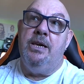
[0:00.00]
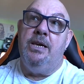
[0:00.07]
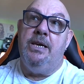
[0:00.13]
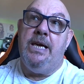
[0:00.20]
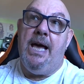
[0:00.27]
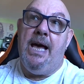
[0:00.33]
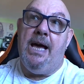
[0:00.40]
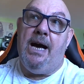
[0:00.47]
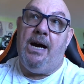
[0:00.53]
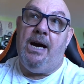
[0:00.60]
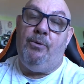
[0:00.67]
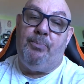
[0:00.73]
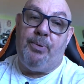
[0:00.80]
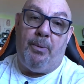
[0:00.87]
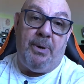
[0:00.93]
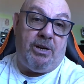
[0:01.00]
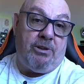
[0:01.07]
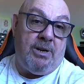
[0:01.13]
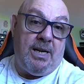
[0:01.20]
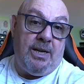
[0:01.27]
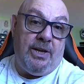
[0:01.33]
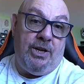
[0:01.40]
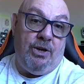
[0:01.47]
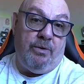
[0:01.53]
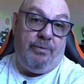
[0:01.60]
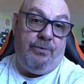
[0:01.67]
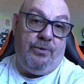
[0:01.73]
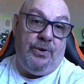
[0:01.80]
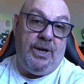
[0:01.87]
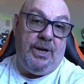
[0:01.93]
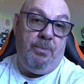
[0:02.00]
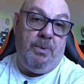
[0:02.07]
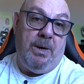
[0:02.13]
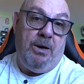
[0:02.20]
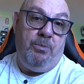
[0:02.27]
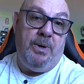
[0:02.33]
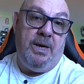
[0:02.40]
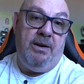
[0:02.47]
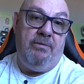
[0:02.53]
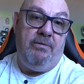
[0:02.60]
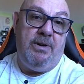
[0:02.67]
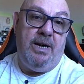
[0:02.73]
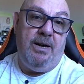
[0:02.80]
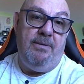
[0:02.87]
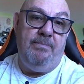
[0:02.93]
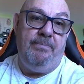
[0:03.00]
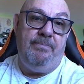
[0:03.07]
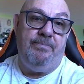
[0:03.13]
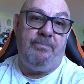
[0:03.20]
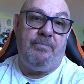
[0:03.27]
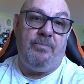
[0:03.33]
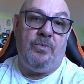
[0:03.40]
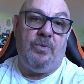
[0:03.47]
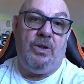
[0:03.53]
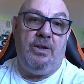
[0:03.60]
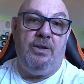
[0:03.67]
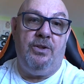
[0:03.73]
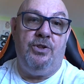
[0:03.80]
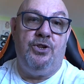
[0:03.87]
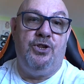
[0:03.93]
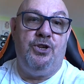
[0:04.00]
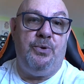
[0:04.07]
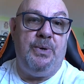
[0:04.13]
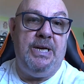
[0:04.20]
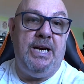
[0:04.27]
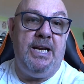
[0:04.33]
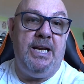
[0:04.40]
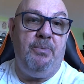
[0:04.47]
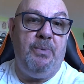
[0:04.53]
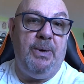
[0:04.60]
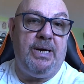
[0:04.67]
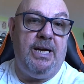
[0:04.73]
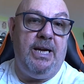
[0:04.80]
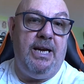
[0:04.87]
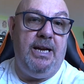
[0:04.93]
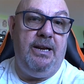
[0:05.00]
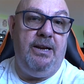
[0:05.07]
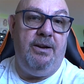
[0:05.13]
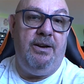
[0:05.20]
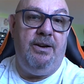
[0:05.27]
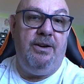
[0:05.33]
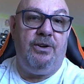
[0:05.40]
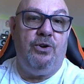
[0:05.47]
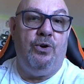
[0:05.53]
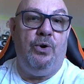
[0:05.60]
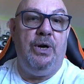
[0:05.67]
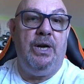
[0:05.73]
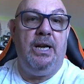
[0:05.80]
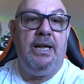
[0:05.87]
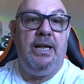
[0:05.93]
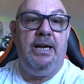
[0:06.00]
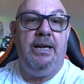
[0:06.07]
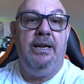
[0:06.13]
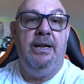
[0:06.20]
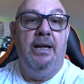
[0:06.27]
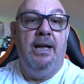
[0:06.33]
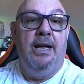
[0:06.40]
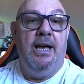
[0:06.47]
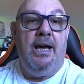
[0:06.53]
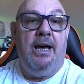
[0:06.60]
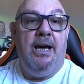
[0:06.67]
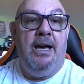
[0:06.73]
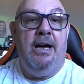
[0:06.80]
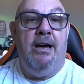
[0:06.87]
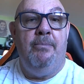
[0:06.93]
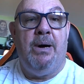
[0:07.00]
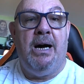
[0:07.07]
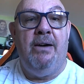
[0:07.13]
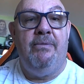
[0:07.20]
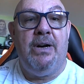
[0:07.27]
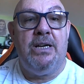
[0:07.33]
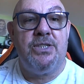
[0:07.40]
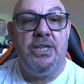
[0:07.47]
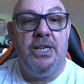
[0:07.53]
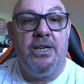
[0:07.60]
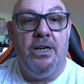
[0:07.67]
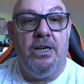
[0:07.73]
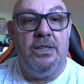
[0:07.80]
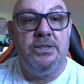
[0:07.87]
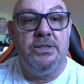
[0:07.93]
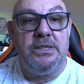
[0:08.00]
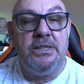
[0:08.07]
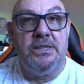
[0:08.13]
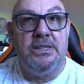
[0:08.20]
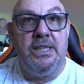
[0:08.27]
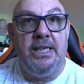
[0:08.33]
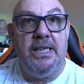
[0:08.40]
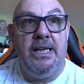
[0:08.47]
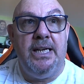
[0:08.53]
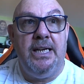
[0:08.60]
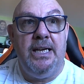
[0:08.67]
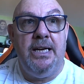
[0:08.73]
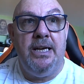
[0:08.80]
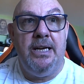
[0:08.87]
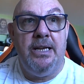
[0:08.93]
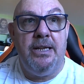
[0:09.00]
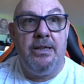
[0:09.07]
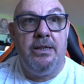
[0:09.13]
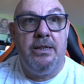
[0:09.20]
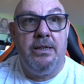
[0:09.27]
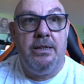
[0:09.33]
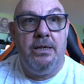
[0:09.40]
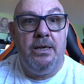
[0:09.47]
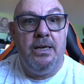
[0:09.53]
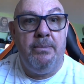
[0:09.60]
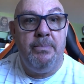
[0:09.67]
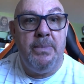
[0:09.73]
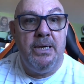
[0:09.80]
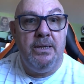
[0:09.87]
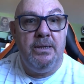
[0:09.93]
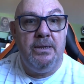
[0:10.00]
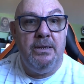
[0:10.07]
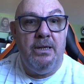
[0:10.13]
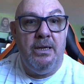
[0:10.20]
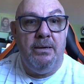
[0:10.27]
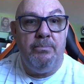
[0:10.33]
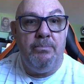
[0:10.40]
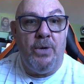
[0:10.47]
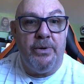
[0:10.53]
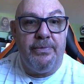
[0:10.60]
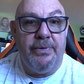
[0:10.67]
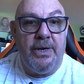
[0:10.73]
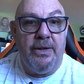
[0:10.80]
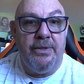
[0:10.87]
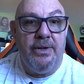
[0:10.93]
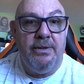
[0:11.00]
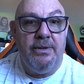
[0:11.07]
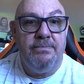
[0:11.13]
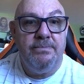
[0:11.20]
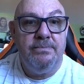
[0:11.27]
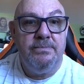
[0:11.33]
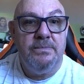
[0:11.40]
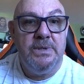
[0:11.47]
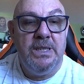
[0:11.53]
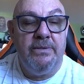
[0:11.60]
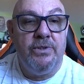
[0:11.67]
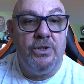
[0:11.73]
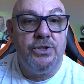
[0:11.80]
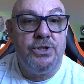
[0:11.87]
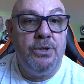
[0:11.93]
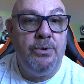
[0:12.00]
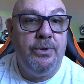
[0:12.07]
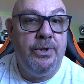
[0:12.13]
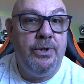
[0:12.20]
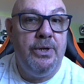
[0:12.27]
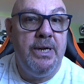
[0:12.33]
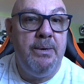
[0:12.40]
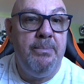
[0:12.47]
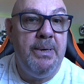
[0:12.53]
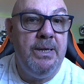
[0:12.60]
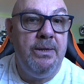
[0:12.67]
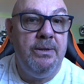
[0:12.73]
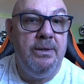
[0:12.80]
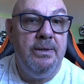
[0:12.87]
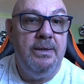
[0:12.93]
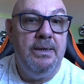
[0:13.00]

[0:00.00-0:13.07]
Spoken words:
Yeah, I'll probably crack the odd funny while we're doing any wicking and coiling. I've actually got the 30mm Modfather. I've got two 30mm